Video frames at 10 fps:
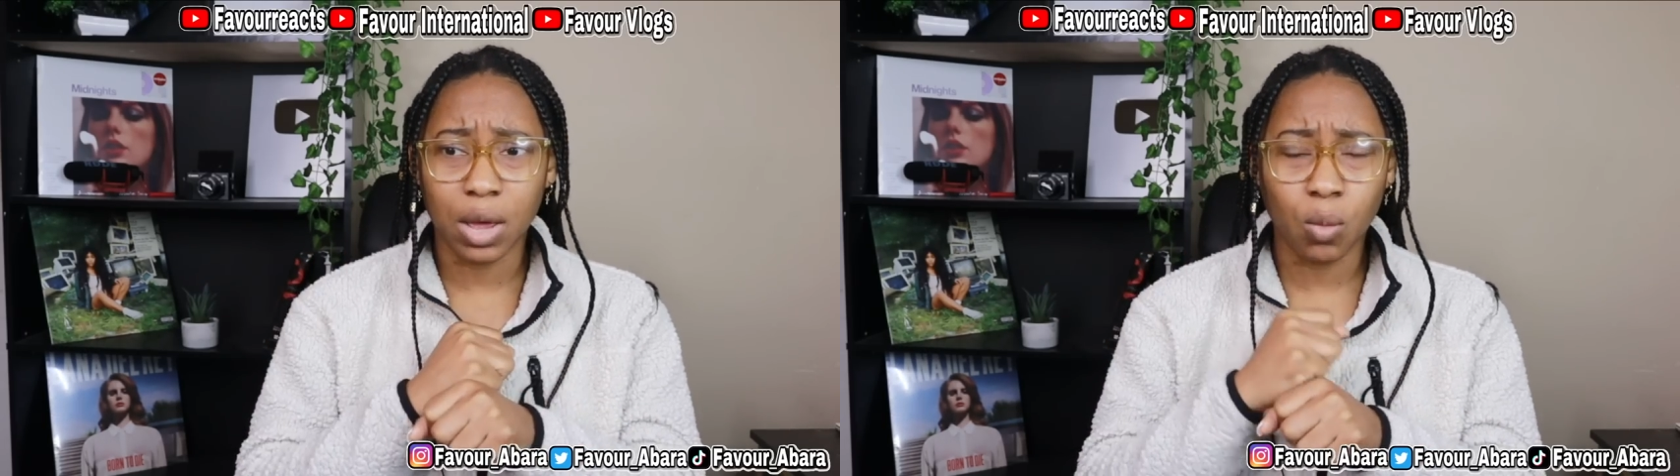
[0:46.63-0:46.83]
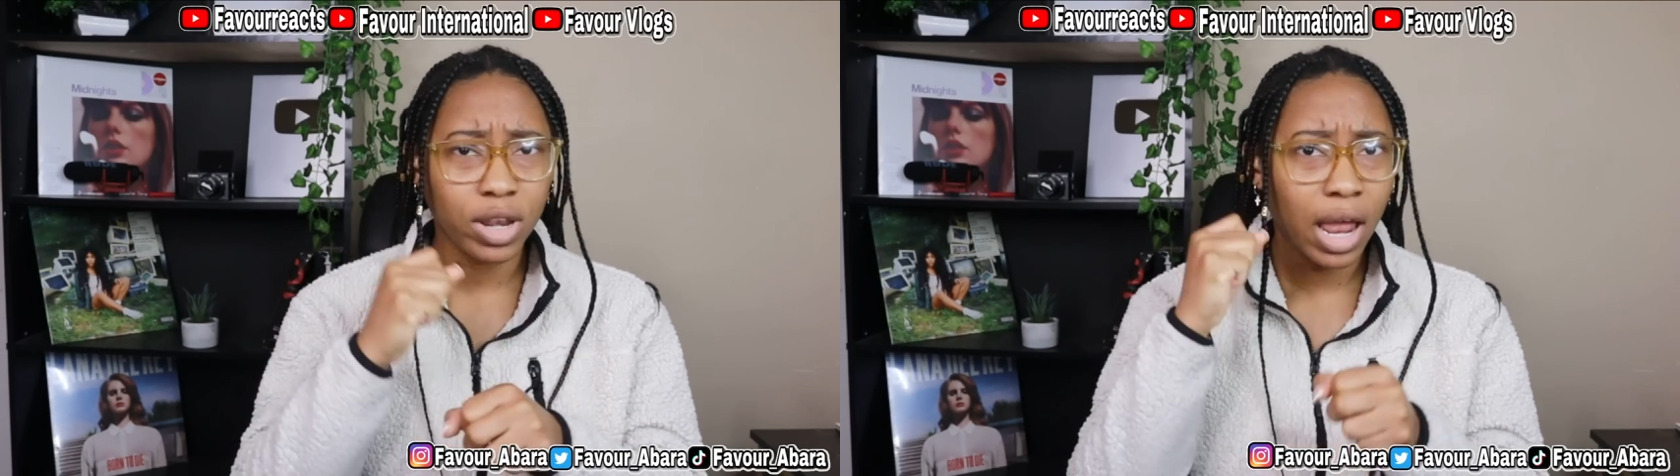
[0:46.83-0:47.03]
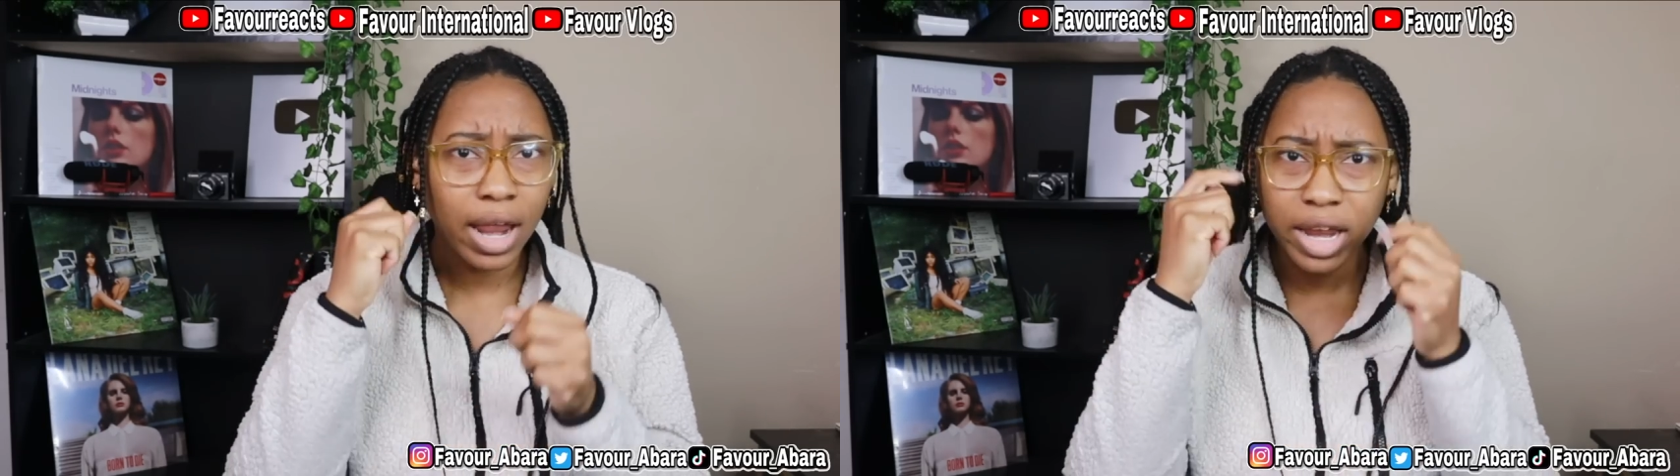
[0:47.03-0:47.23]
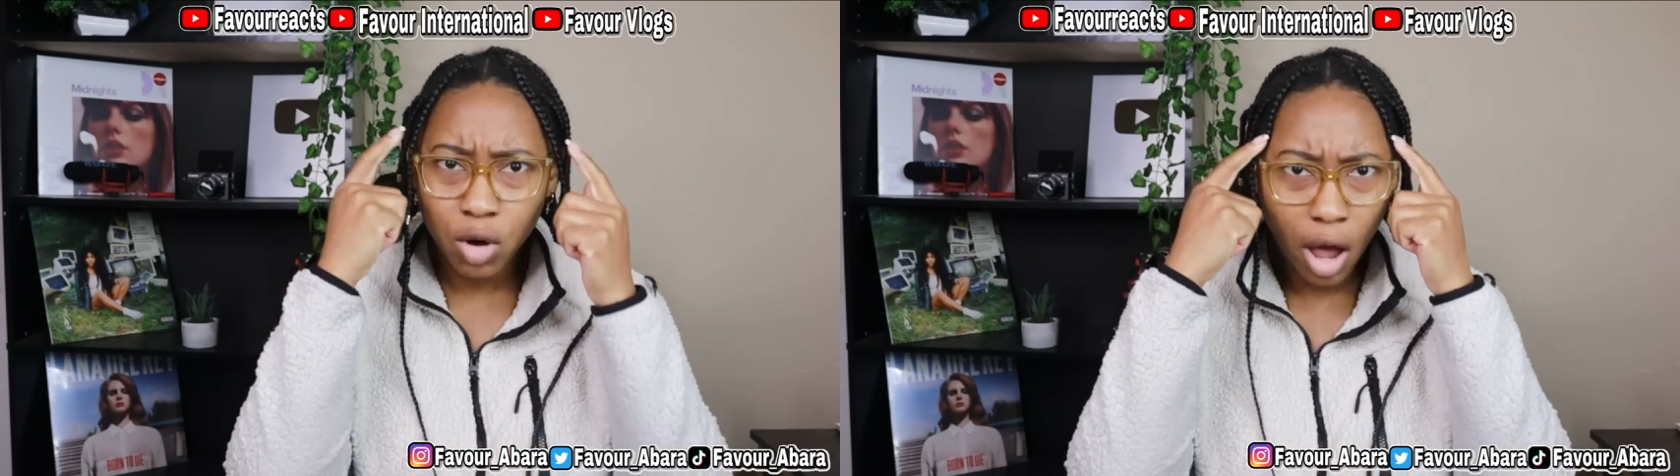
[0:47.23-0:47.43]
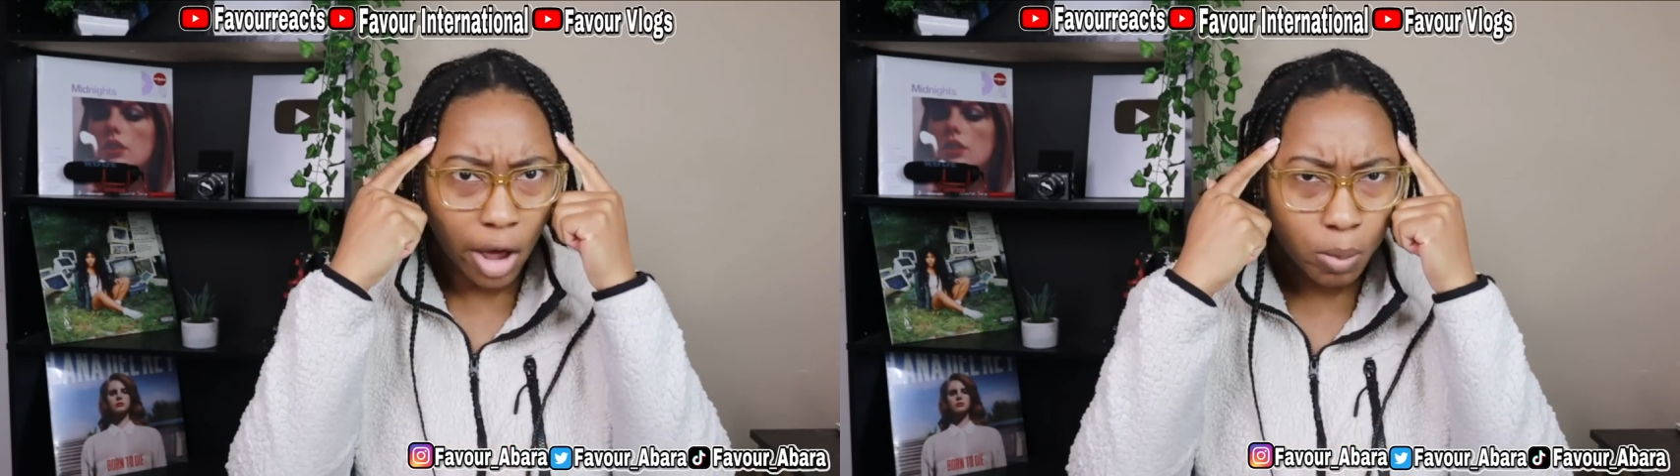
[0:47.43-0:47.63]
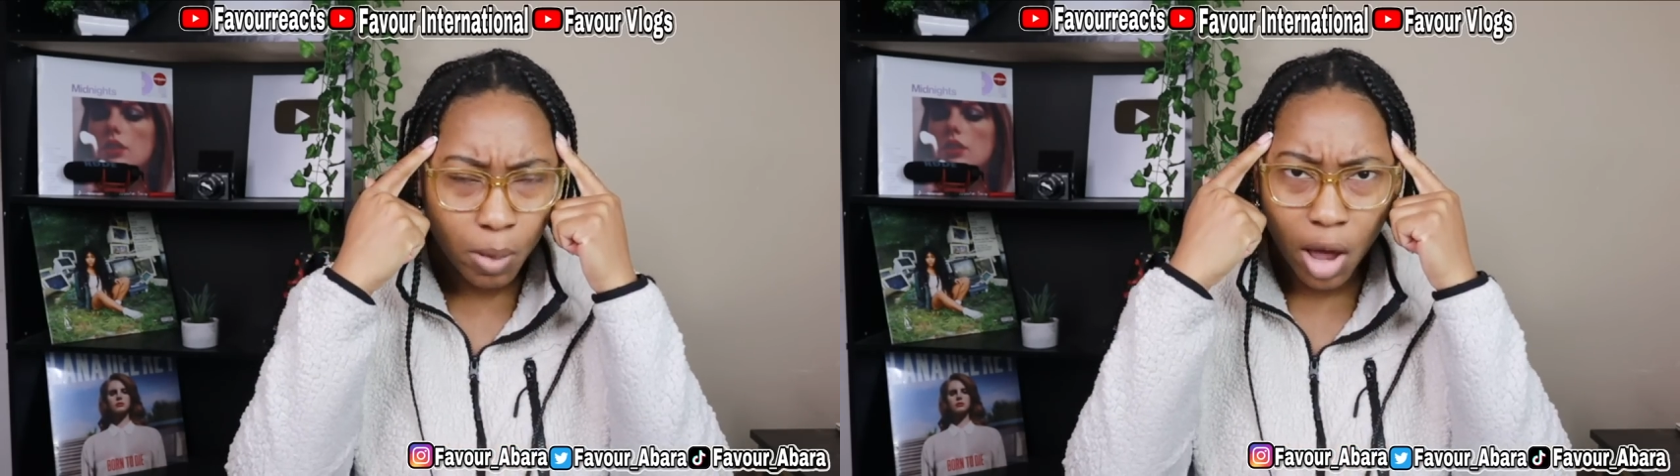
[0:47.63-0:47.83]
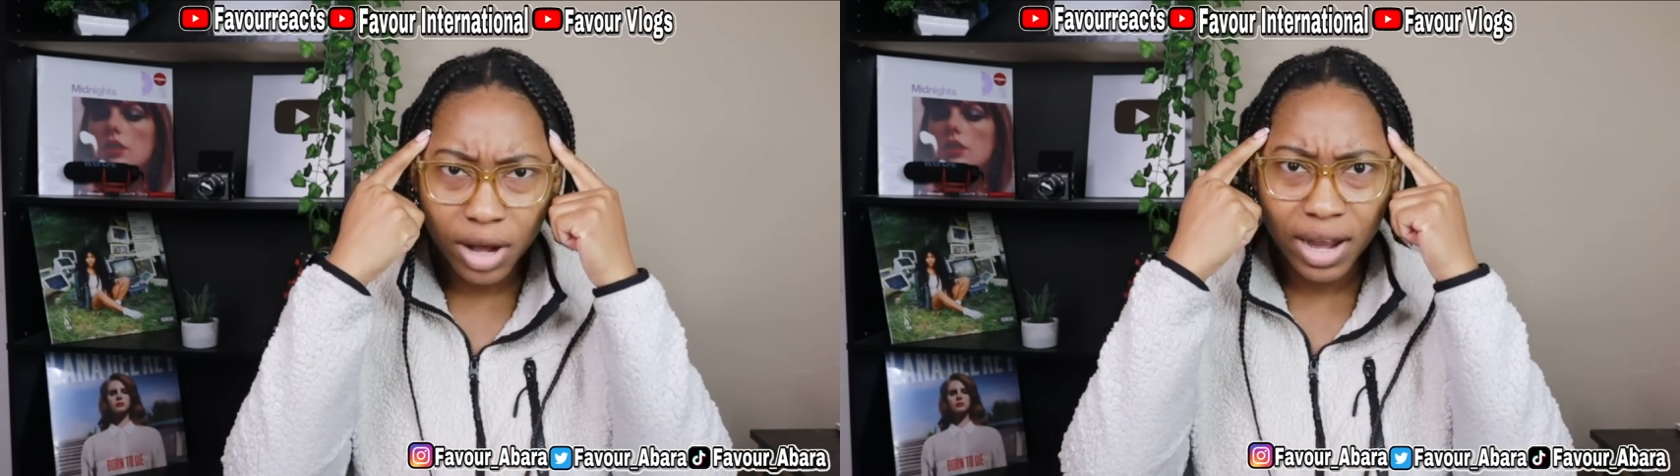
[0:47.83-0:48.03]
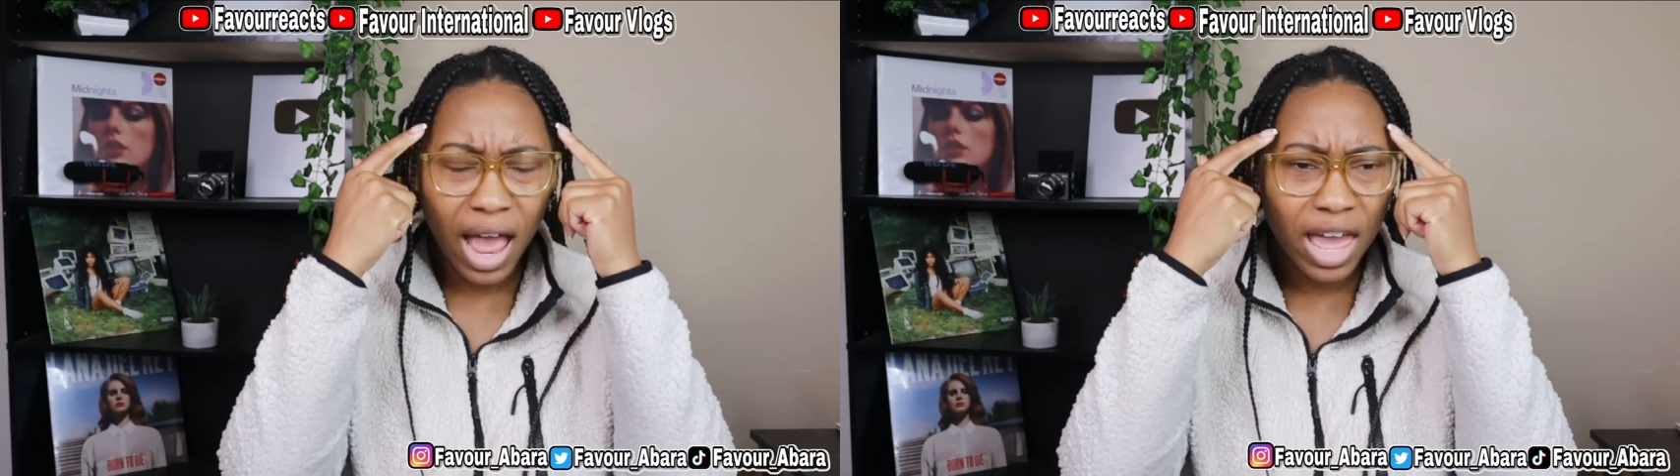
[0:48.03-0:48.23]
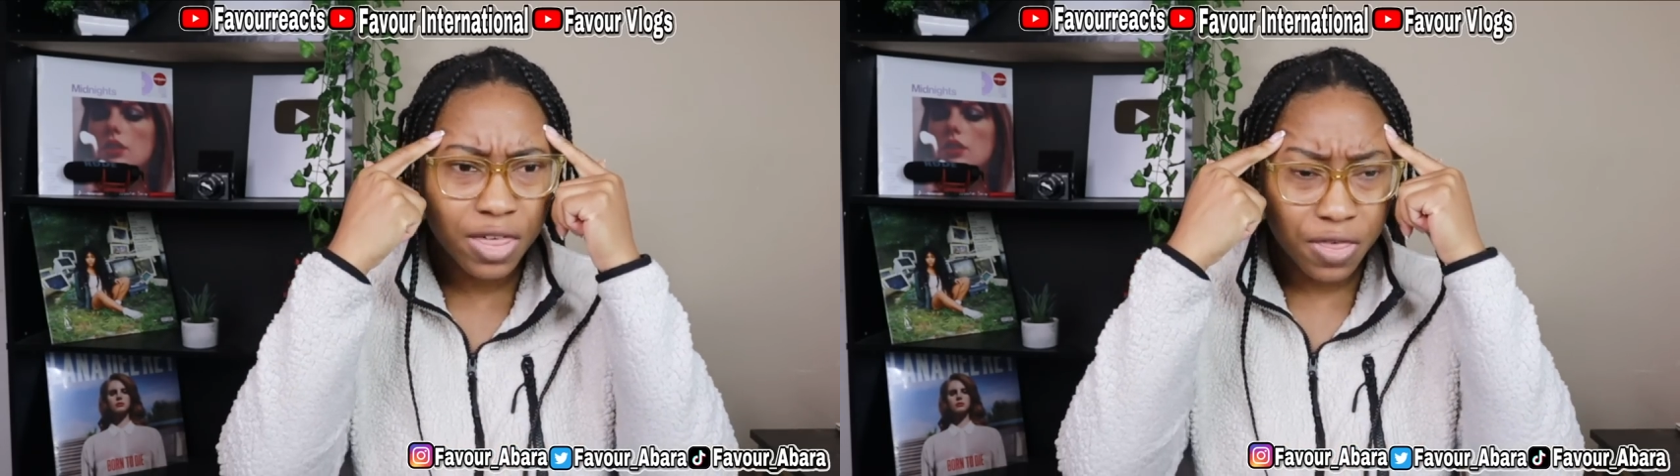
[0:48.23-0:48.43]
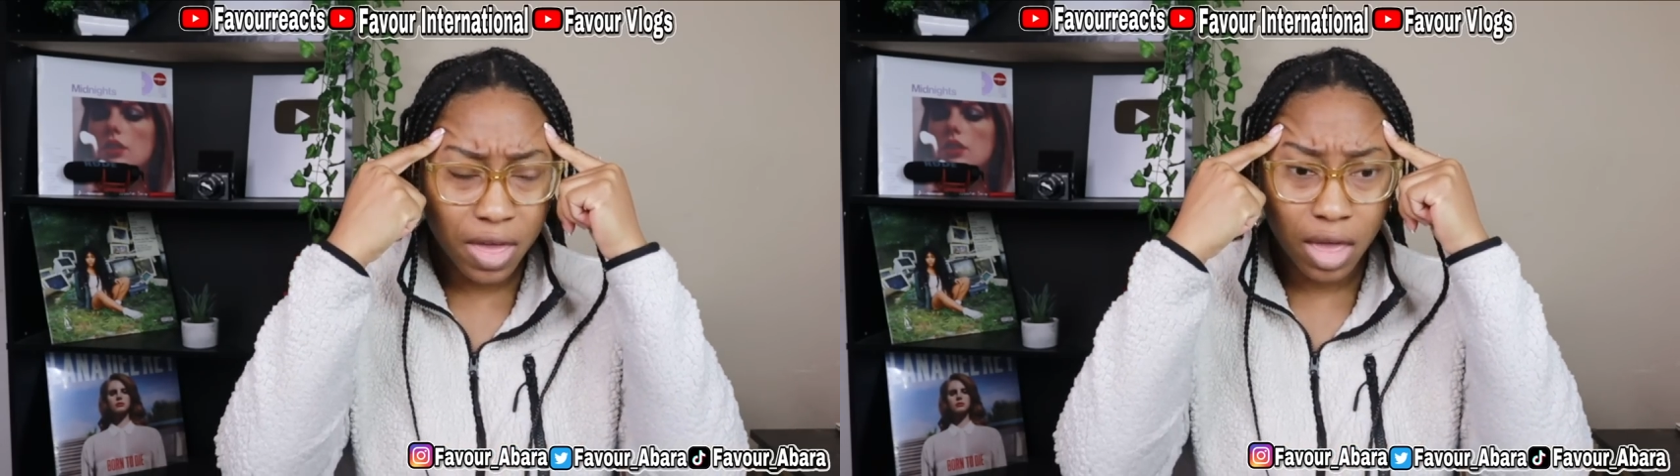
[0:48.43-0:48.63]
When I hear Autobahn, I
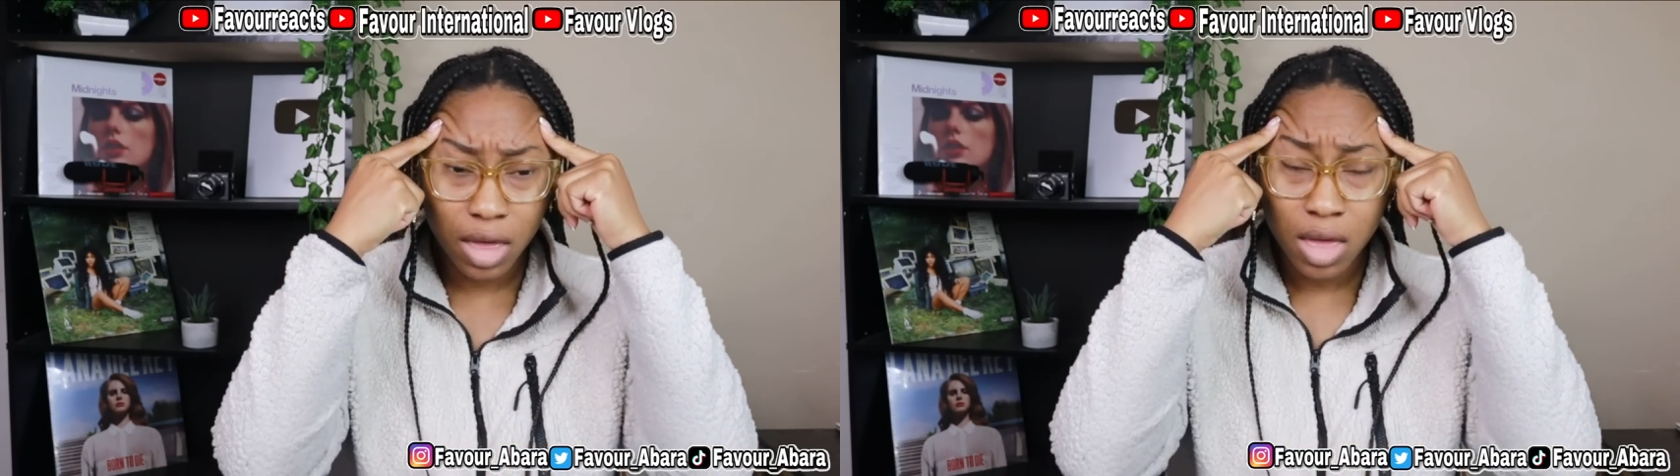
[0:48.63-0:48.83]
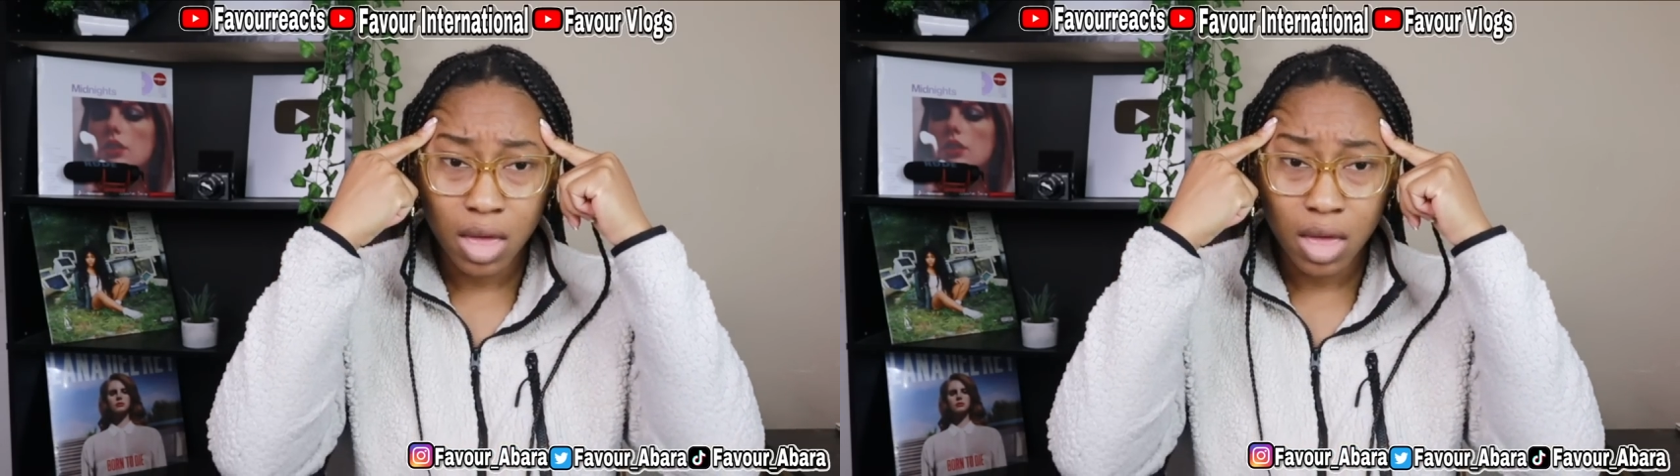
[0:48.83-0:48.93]
think